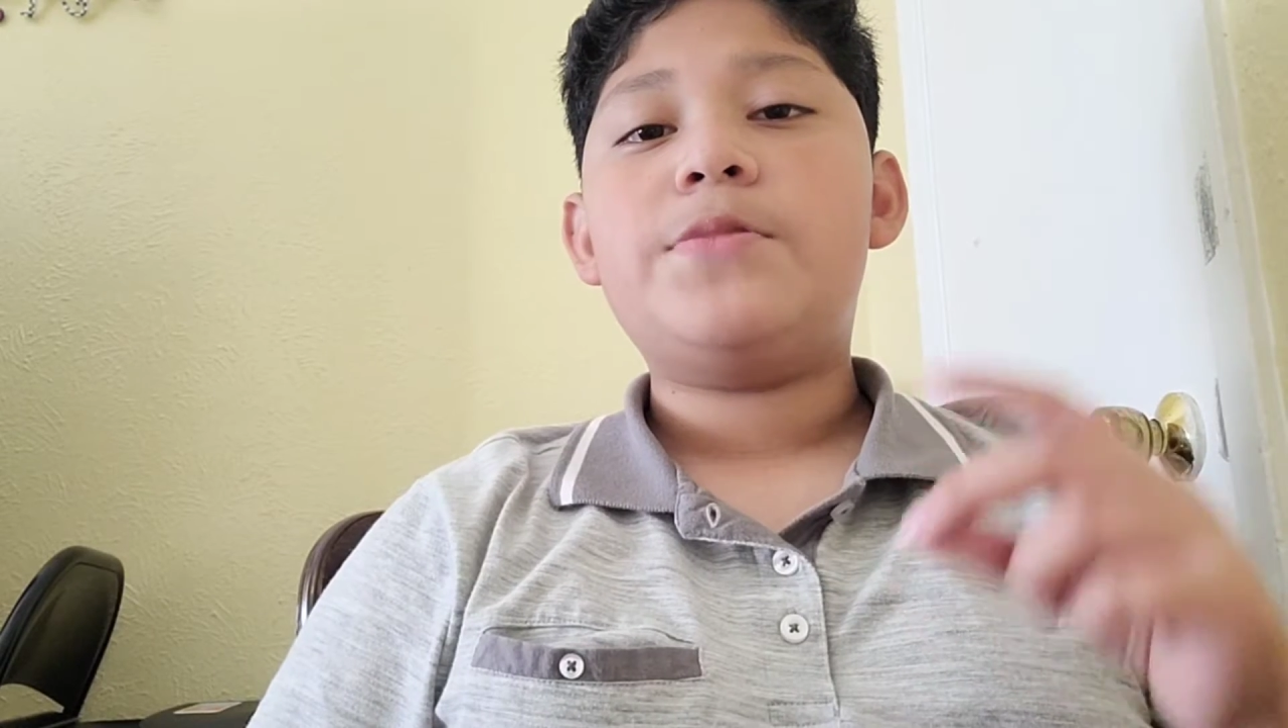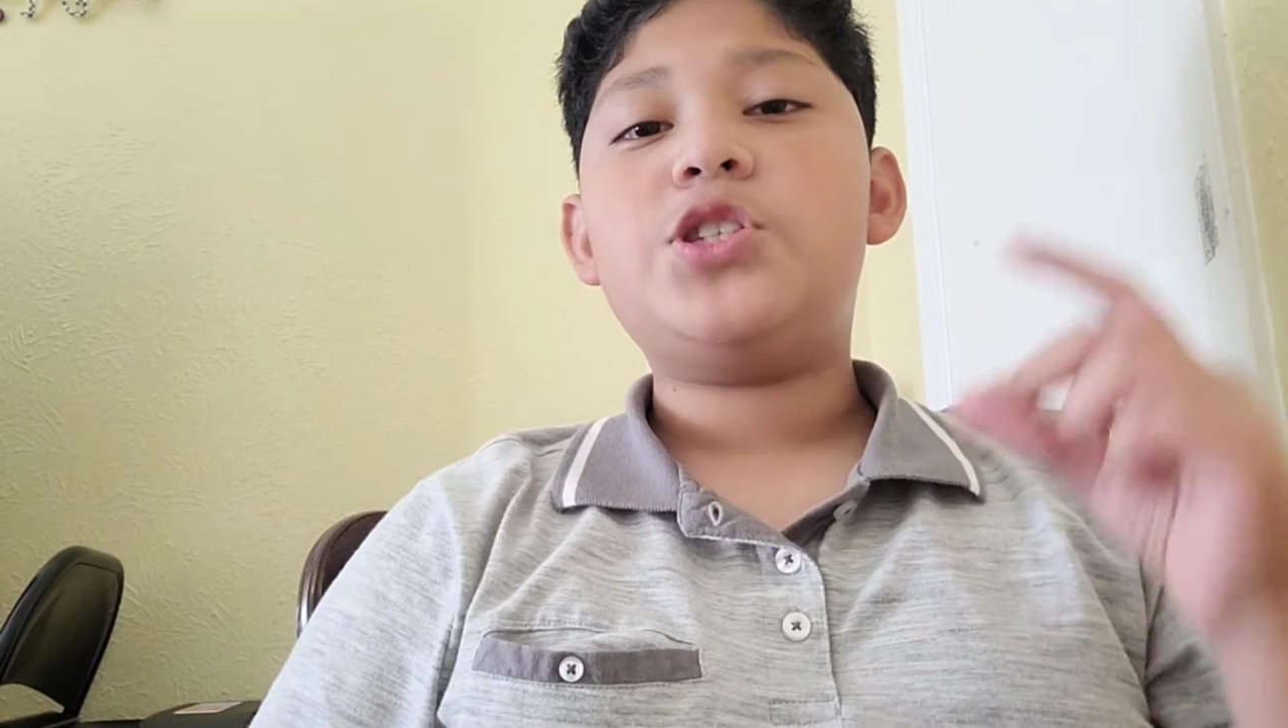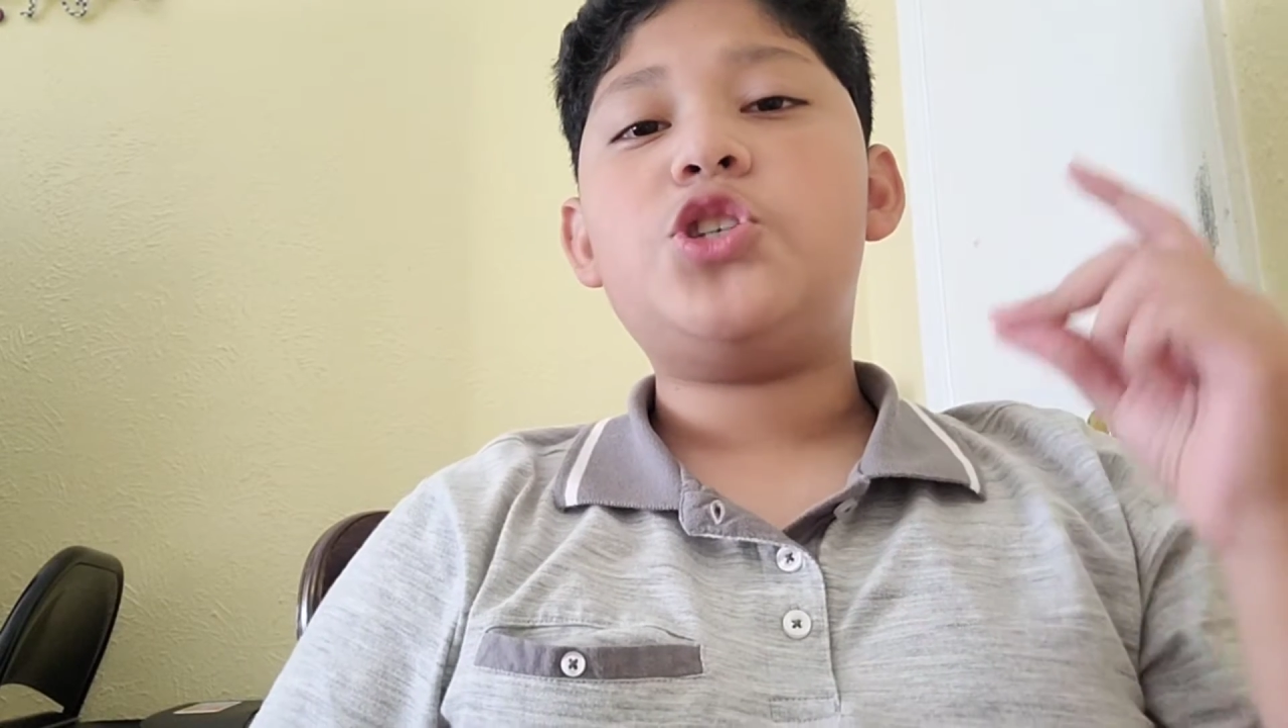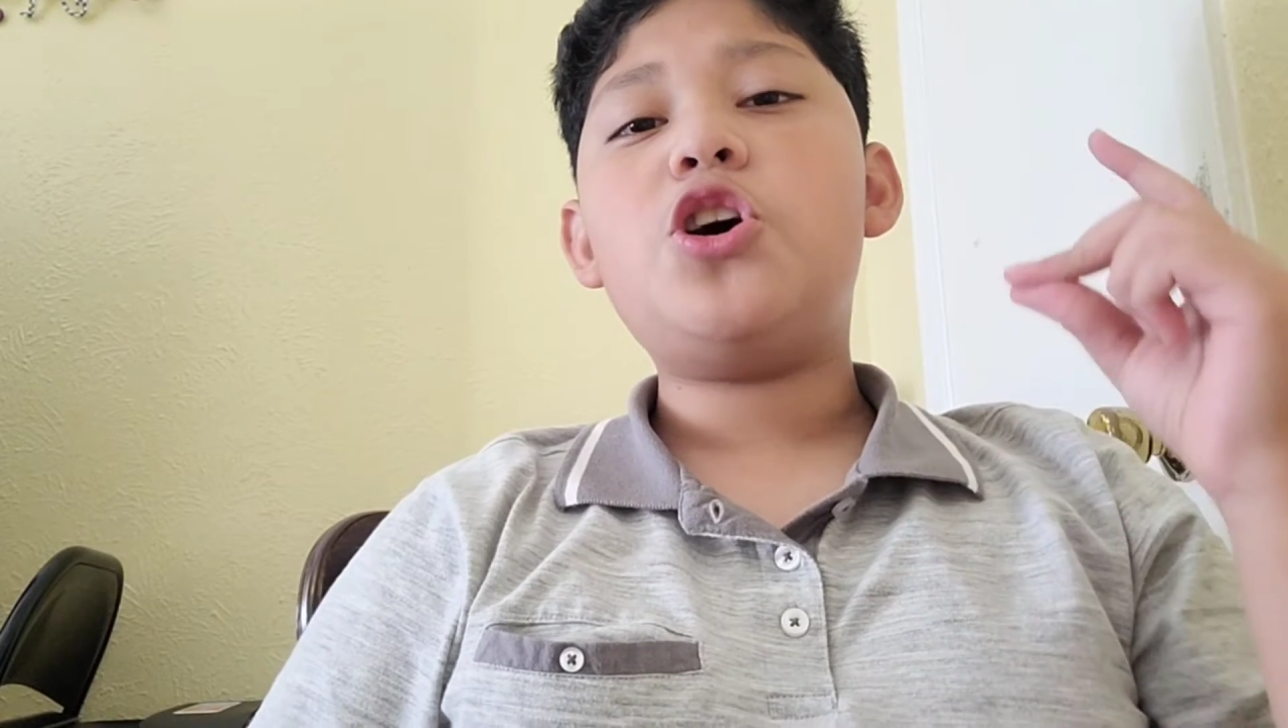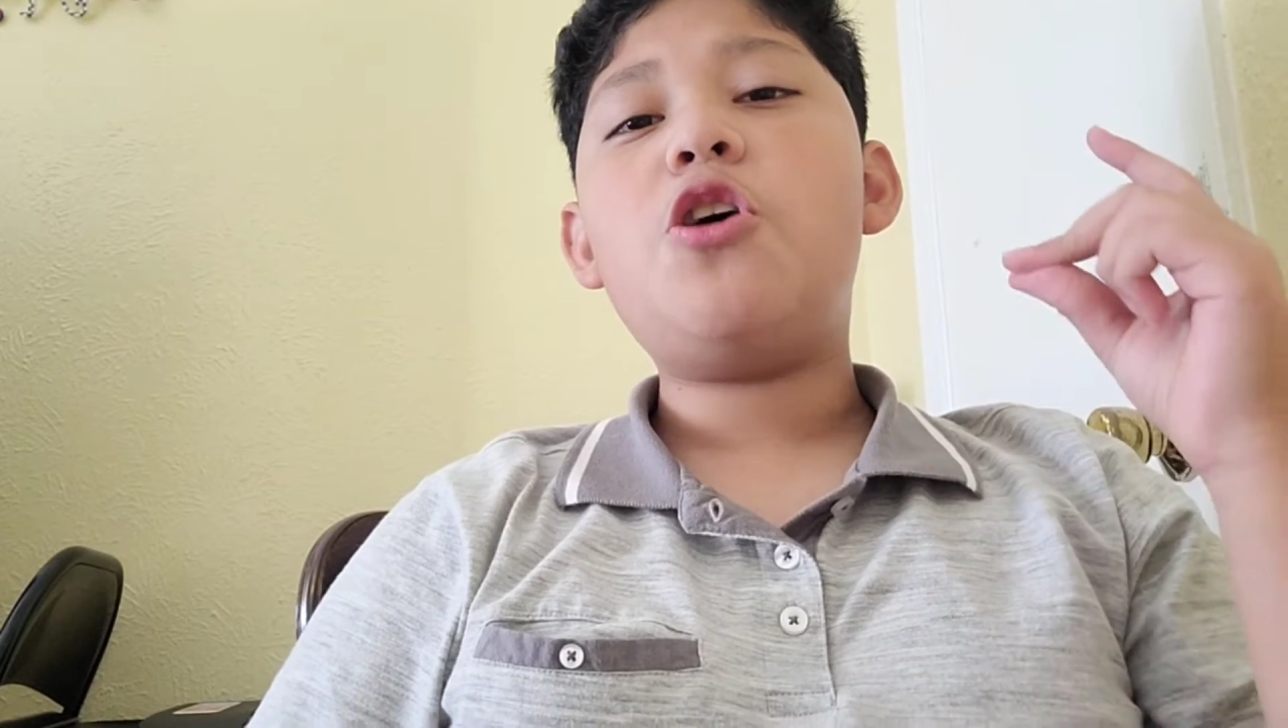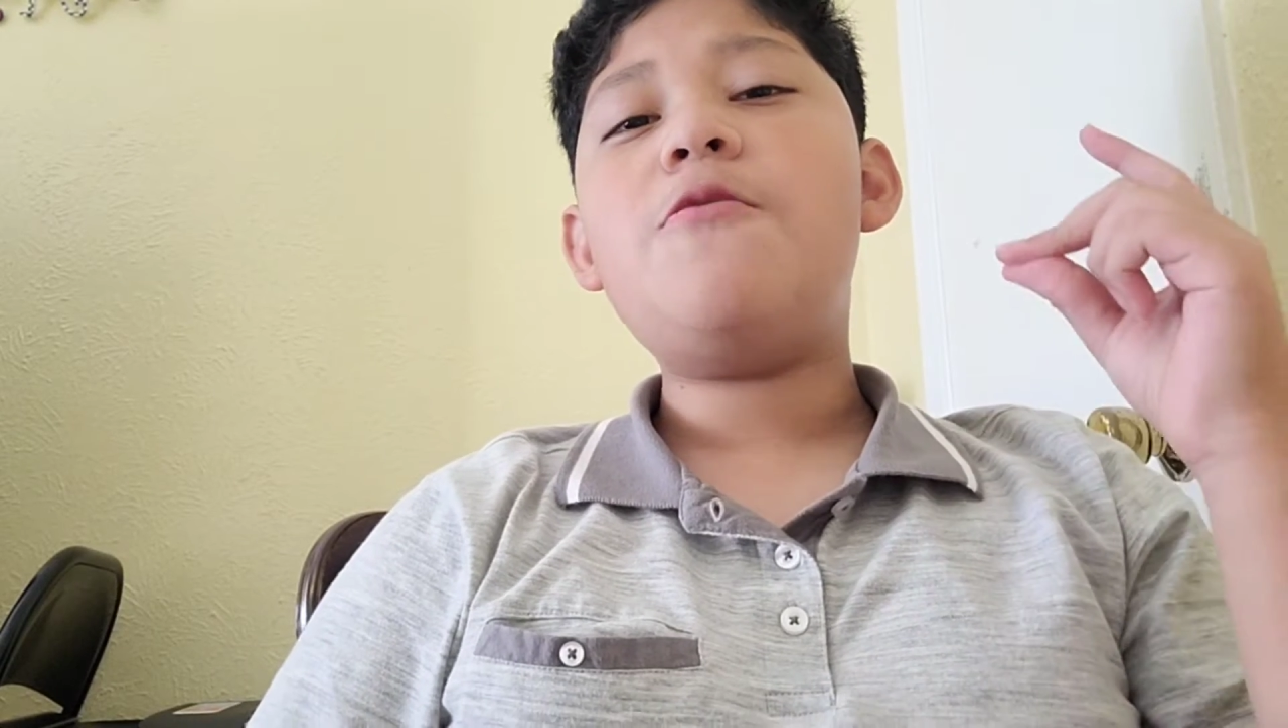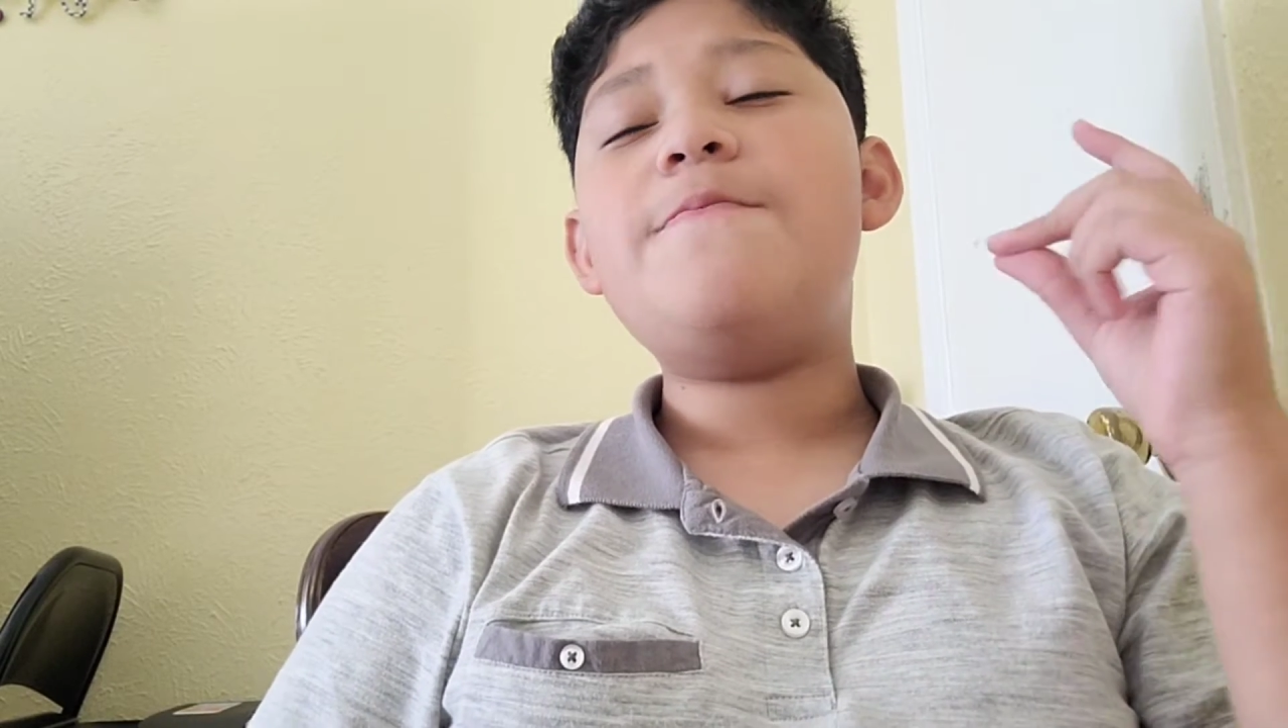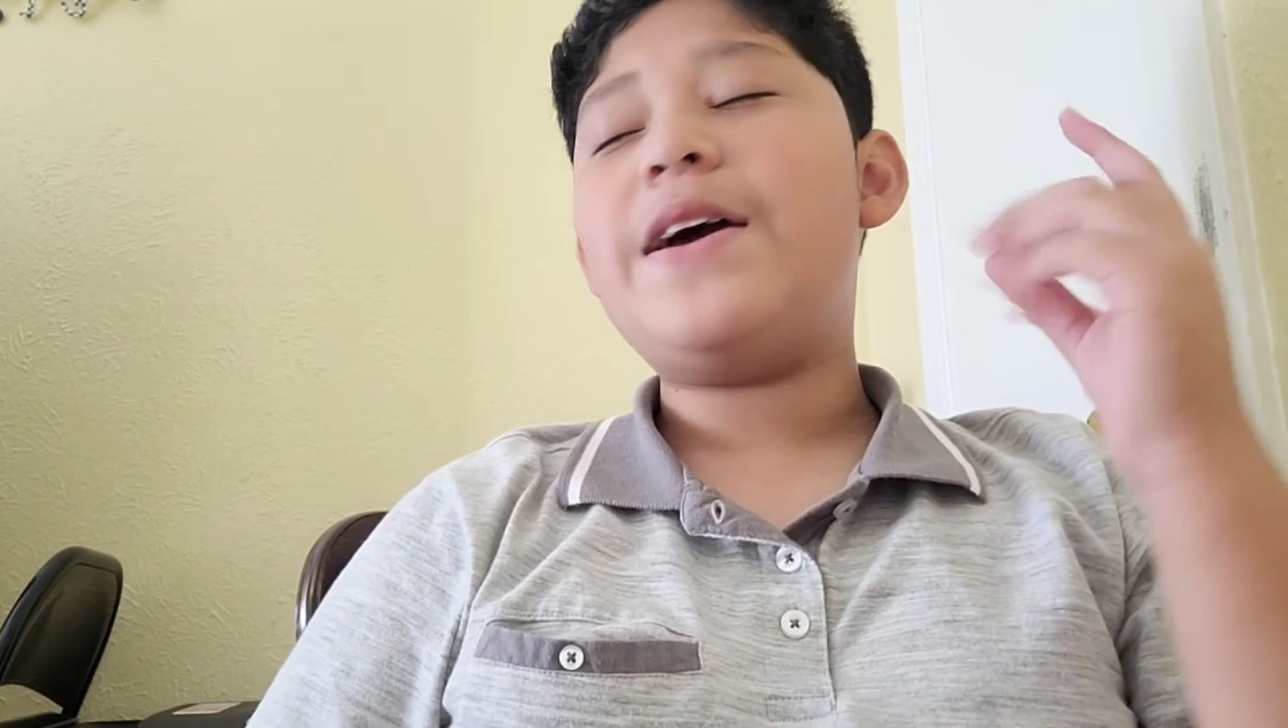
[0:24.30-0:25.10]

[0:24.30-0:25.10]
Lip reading: So